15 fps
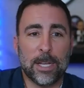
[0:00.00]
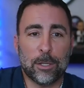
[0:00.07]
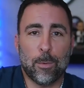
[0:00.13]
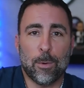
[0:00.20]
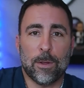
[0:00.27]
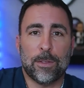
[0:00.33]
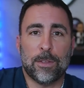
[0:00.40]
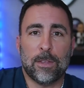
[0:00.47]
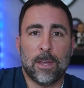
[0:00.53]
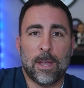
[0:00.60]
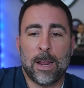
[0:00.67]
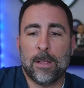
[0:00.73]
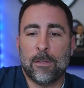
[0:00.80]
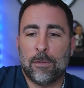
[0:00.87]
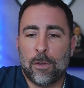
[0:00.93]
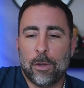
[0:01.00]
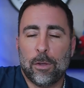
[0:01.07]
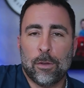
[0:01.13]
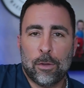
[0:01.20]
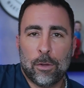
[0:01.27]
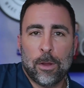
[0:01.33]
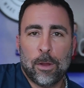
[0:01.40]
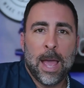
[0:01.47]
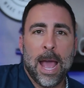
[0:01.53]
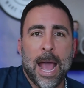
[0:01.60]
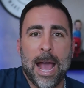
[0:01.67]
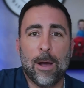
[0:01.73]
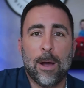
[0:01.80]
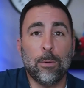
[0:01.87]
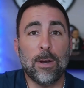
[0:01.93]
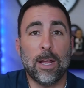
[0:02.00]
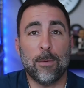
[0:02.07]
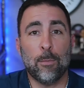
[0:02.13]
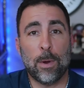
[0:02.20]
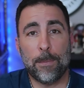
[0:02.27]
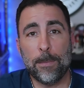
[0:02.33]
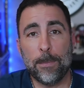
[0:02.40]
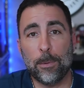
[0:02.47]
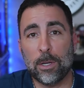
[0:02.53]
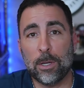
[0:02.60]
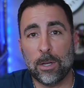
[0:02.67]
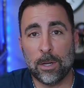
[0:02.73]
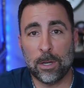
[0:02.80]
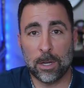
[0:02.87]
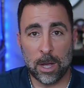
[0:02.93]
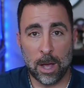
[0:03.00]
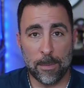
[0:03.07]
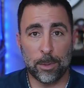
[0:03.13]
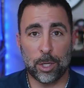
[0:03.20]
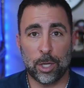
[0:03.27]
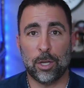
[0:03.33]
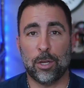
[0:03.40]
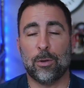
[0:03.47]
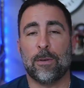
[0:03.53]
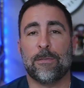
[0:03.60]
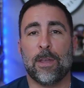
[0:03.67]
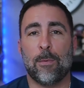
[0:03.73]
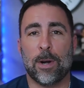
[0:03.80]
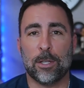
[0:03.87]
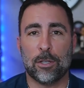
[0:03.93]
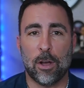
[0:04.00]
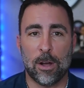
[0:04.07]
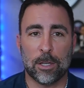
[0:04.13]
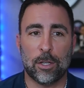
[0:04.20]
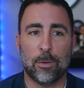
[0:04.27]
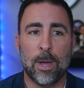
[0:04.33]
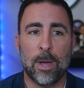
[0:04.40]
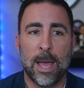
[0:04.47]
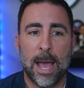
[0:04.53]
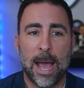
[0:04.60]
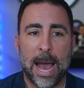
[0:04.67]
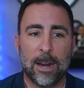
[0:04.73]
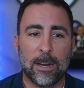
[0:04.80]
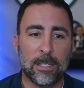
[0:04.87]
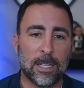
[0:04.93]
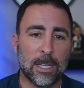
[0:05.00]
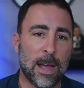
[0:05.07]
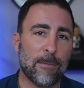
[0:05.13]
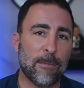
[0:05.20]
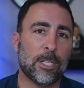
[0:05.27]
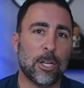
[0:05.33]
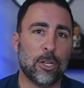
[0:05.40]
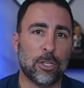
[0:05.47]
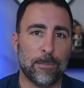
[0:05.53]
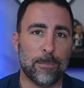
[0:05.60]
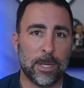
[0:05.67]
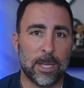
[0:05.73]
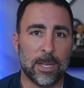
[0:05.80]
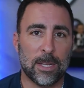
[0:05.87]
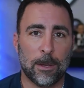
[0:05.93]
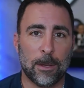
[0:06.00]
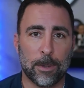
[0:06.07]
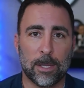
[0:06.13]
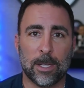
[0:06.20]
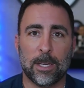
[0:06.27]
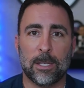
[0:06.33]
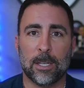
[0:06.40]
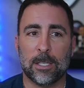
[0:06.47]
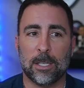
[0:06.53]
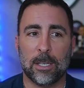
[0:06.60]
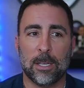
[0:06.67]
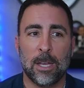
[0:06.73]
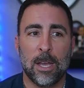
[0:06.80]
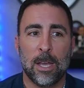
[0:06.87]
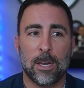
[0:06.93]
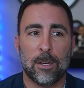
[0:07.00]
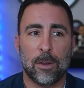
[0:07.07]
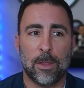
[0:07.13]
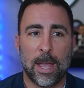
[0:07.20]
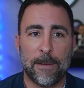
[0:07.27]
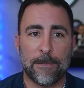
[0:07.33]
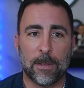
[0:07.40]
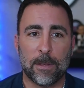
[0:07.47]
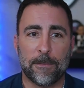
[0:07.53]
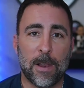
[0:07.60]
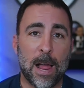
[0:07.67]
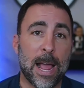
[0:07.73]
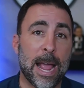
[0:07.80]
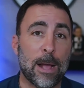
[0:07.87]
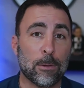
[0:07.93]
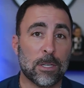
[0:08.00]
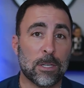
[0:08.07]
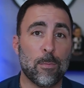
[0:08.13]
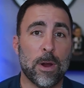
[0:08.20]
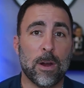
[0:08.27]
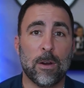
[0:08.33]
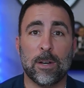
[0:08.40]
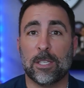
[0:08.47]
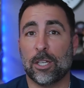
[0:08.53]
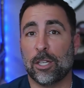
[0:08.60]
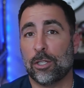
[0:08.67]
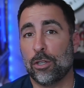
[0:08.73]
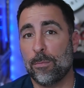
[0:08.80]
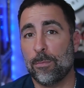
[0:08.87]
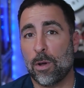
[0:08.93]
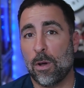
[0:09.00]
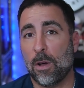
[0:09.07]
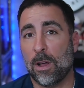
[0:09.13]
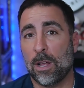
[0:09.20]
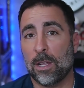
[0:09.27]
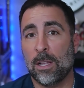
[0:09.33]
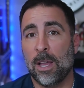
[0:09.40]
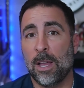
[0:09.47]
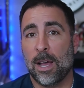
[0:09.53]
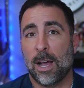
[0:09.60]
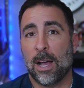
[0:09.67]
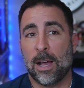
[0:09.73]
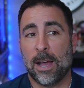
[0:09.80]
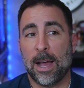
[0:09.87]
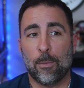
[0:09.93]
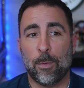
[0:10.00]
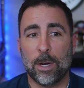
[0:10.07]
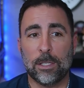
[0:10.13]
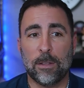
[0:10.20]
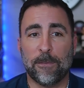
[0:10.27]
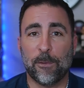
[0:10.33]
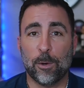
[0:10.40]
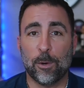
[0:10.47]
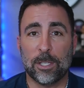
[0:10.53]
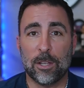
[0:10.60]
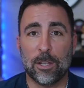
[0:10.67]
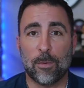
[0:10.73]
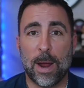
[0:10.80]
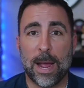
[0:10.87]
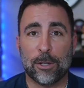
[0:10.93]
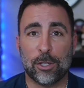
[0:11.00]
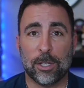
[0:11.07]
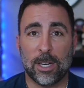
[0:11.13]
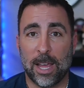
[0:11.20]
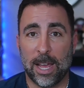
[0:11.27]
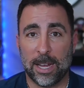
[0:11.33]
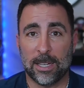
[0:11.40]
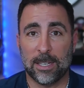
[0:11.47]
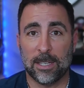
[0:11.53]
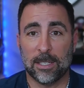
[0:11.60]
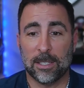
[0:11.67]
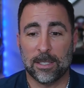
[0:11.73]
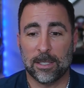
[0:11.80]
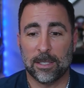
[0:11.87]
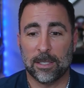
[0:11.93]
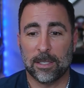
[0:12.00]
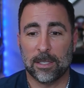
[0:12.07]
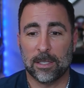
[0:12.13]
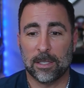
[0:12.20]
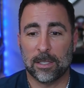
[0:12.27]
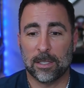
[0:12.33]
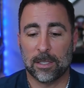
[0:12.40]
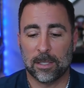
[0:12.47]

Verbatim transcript: it's worth uh, do you, how when people come to you, if they want to talk to you, how does the conversation begin typically? Does it do they have to fly out somewhere? Is it a Zoom call? Uh, what is the first interaction like? Yeah,